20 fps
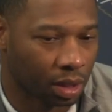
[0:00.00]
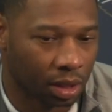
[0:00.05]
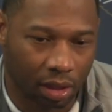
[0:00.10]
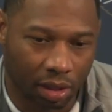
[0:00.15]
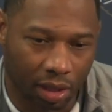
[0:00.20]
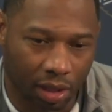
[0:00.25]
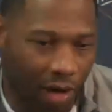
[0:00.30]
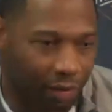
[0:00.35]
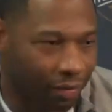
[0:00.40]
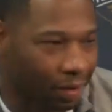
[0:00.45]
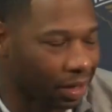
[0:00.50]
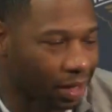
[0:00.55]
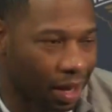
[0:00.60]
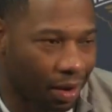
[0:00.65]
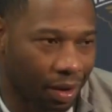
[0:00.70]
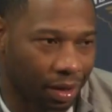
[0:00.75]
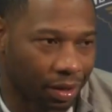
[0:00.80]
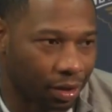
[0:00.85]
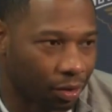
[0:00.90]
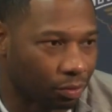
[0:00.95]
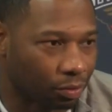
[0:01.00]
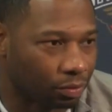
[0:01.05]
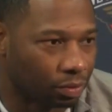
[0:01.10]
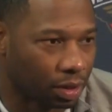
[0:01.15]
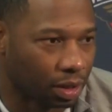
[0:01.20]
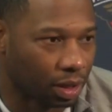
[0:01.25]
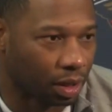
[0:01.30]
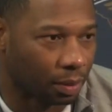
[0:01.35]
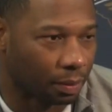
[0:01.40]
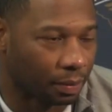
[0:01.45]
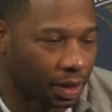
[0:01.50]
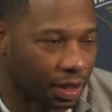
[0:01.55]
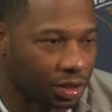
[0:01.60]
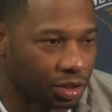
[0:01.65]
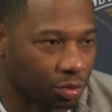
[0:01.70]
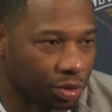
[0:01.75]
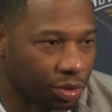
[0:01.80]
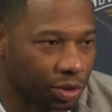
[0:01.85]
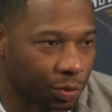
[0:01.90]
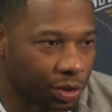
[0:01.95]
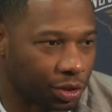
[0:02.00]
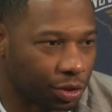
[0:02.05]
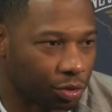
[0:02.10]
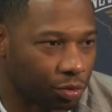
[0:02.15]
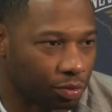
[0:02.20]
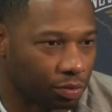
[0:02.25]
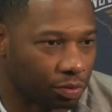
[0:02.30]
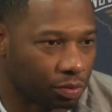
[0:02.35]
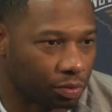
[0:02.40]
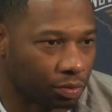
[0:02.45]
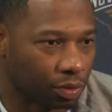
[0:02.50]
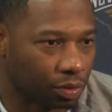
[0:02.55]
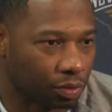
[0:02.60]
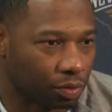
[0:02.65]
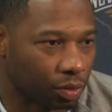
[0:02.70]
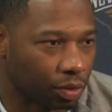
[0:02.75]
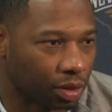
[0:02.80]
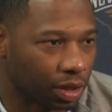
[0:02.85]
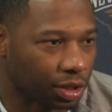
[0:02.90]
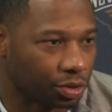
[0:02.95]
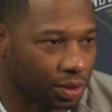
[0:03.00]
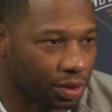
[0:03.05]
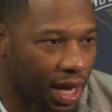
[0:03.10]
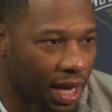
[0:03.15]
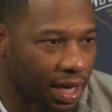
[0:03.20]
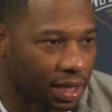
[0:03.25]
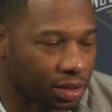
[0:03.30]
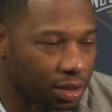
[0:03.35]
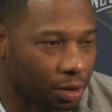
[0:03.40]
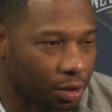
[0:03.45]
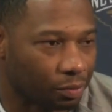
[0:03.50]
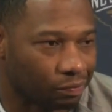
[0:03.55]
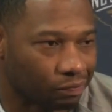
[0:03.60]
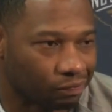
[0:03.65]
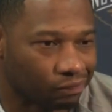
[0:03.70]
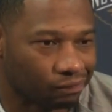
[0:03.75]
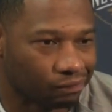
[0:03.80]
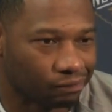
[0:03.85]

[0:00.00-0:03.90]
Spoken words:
Not right now, I don't. As soon as we do, we'll let you guys know.